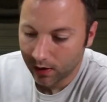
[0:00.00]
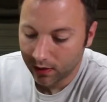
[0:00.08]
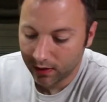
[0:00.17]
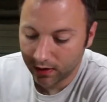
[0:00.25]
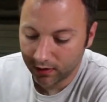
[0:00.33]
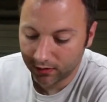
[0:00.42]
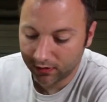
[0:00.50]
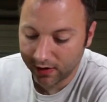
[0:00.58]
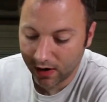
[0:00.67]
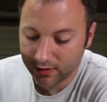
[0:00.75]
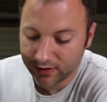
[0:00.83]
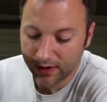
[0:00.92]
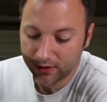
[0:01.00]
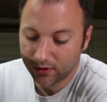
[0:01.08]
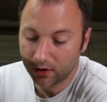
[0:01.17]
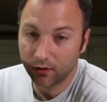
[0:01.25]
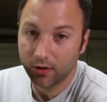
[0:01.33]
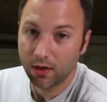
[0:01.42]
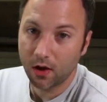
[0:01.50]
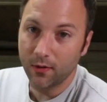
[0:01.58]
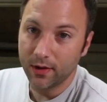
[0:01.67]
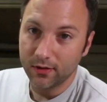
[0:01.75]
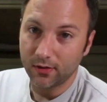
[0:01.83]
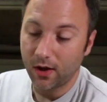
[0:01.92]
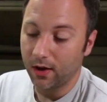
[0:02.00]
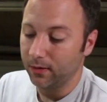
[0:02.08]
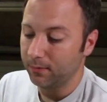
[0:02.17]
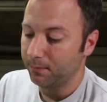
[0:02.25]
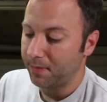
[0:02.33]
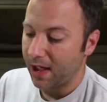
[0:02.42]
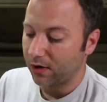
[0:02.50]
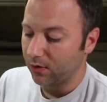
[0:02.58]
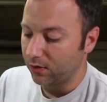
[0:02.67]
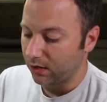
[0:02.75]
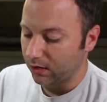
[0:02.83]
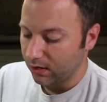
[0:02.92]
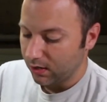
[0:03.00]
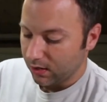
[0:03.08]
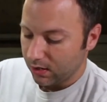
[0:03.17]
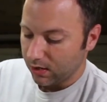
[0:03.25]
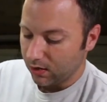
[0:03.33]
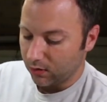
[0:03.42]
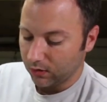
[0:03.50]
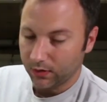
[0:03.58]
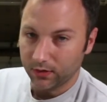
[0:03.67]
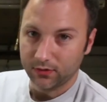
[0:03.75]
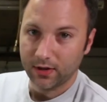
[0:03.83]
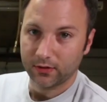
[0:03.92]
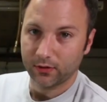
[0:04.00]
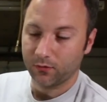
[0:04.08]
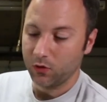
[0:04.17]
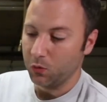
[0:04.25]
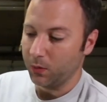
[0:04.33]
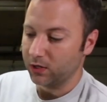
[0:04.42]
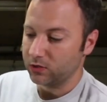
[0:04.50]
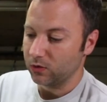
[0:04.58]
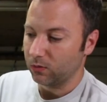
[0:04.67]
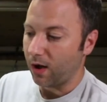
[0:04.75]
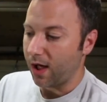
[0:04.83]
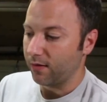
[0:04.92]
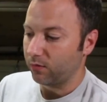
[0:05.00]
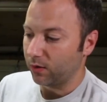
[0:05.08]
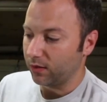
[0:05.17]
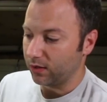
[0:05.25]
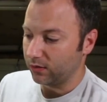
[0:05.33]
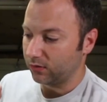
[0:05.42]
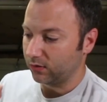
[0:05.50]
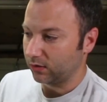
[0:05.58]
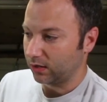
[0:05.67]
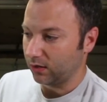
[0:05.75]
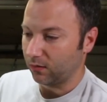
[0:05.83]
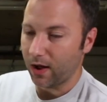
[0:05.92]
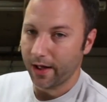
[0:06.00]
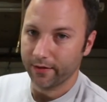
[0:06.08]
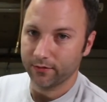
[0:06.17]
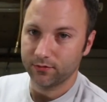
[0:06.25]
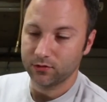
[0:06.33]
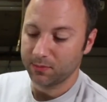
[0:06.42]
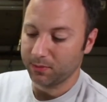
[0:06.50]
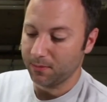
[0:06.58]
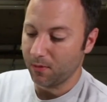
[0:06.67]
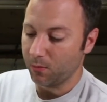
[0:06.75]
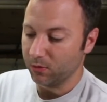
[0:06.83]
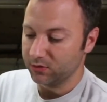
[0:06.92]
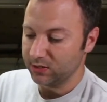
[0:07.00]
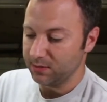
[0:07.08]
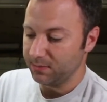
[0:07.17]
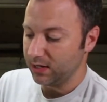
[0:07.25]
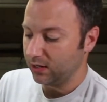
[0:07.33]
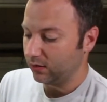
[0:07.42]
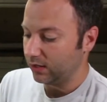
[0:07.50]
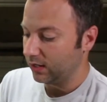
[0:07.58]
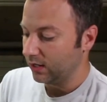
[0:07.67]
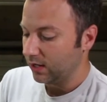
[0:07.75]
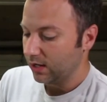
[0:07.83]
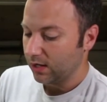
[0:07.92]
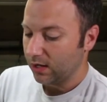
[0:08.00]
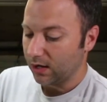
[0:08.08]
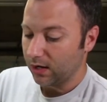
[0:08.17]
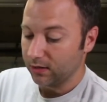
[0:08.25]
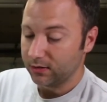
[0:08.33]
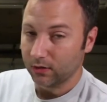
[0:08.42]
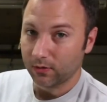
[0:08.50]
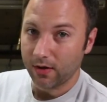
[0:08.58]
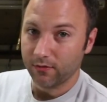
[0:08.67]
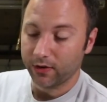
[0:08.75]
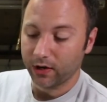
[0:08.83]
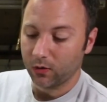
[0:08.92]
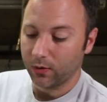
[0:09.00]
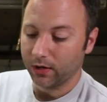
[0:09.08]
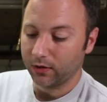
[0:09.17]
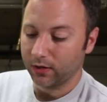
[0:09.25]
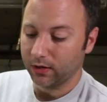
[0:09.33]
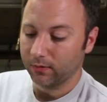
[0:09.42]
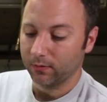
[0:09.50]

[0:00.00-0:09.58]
The CR10 currently, though, is on back order, or at least takes a few weeks to arrive, where this can arrive shipping almost immediately. It did arrive very quickly.